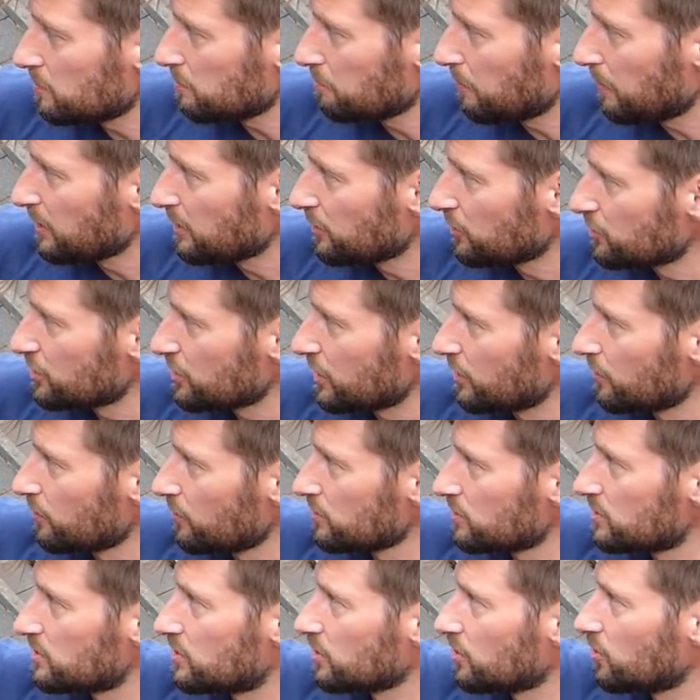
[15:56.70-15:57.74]
Minor
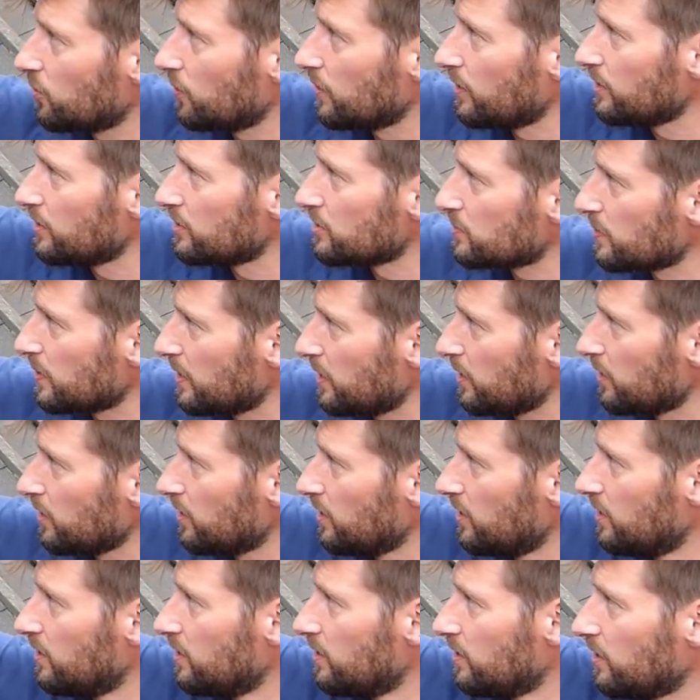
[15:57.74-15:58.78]
Geralds to go in as
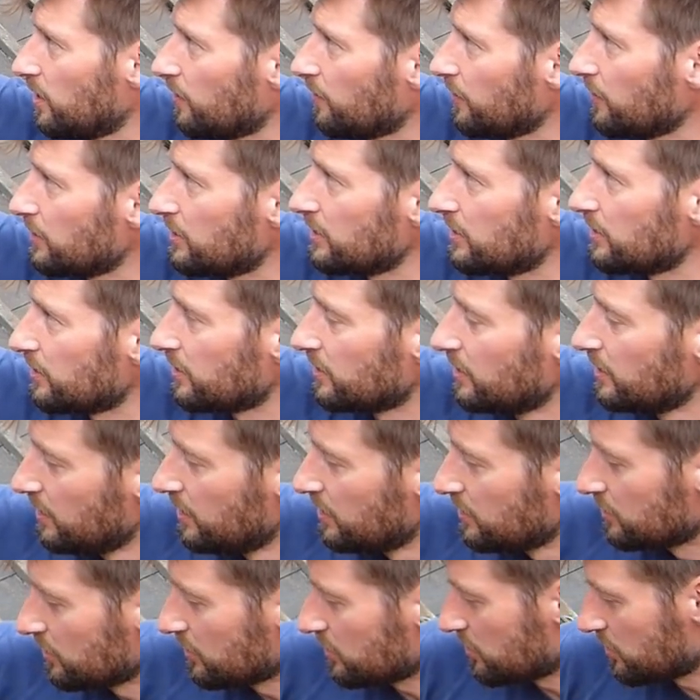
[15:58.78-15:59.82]
well around here,
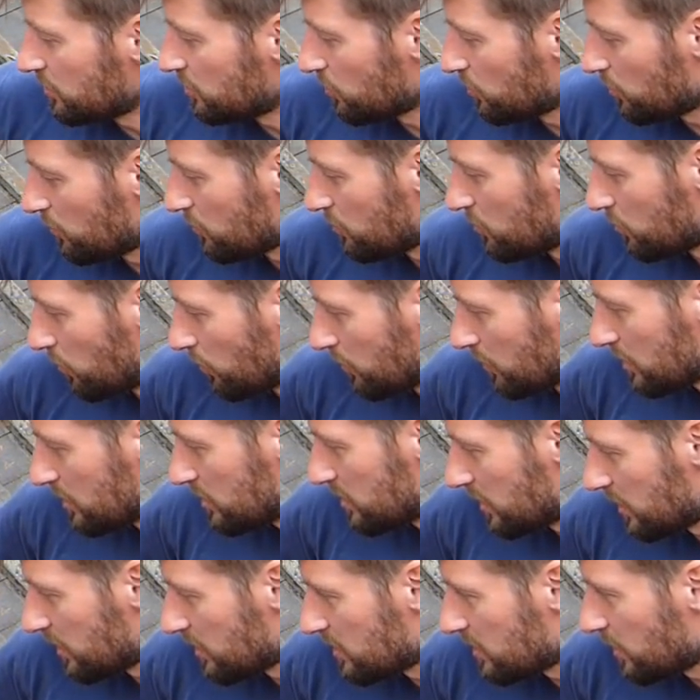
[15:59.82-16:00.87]
just to sort of sort
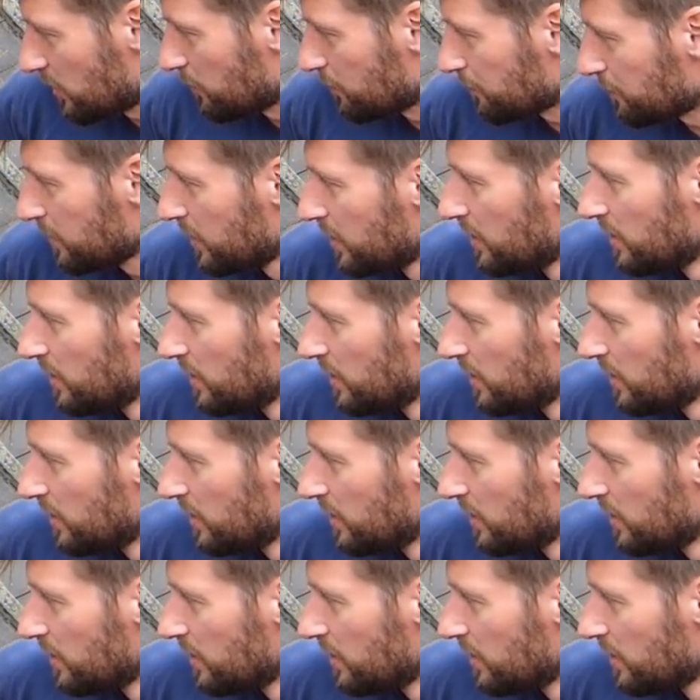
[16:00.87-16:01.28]
these things out.